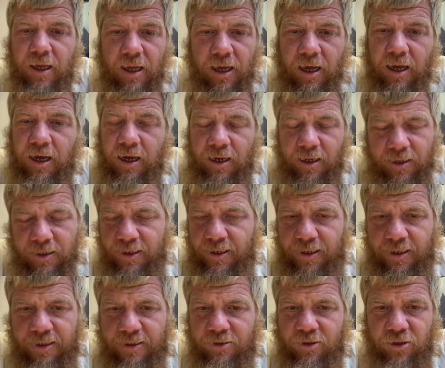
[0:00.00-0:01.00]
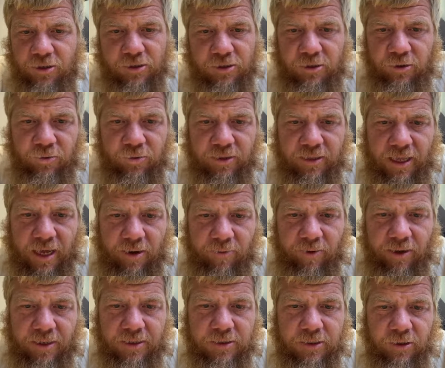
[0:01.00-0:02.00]
uh, and, and just do it that
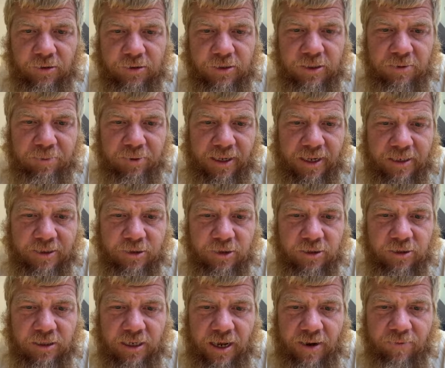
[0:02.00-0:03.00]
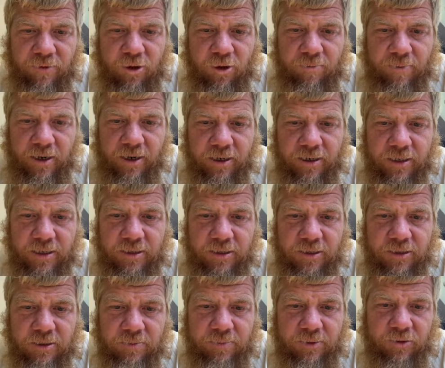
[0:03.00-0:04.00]
way. So simple answer is the average American
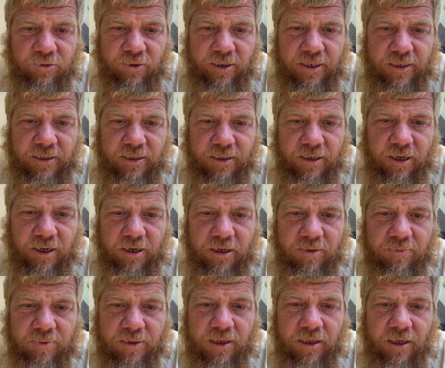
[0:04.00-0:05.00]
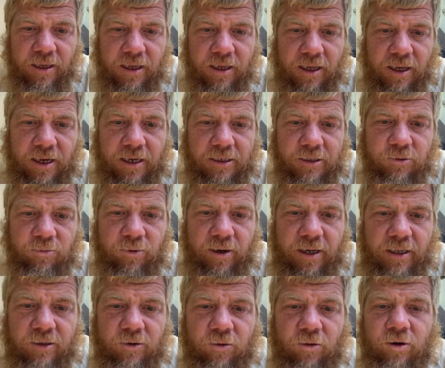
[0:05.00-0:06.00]
needs to be trained and armed as
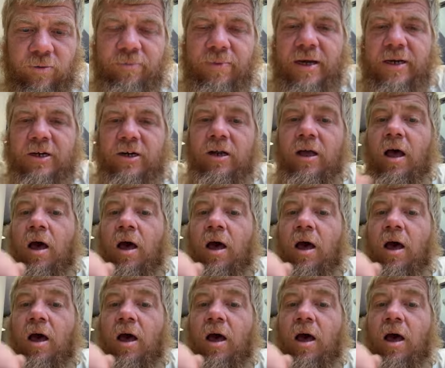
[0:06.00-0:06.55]
well or better.